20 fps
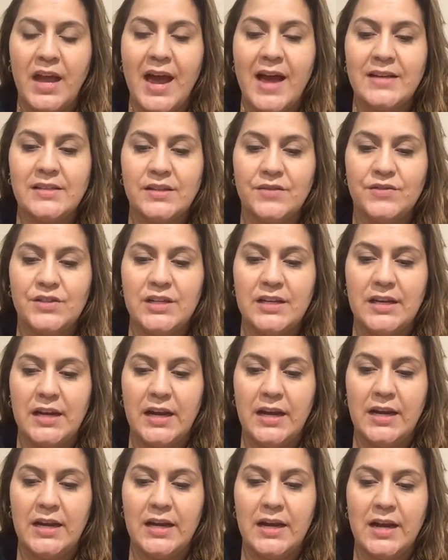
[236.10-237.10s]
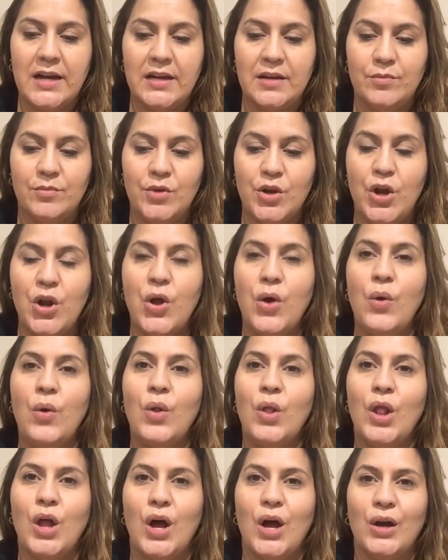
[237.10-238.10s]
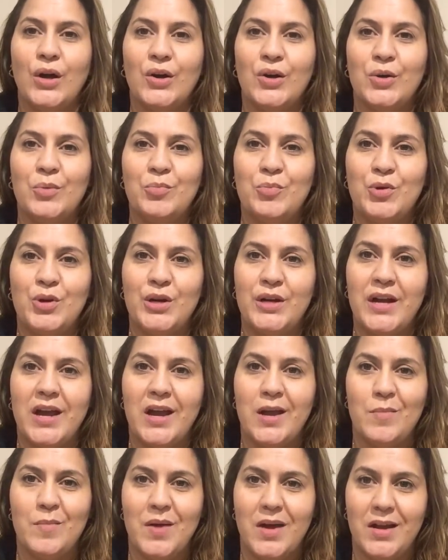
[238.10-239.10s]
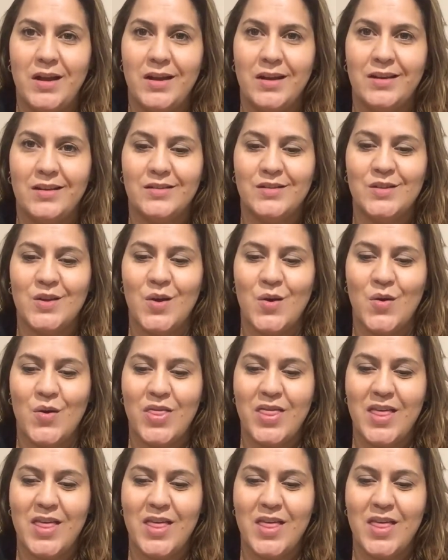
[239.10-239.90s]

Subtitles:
As of today, I am no longer pre-diabetic, so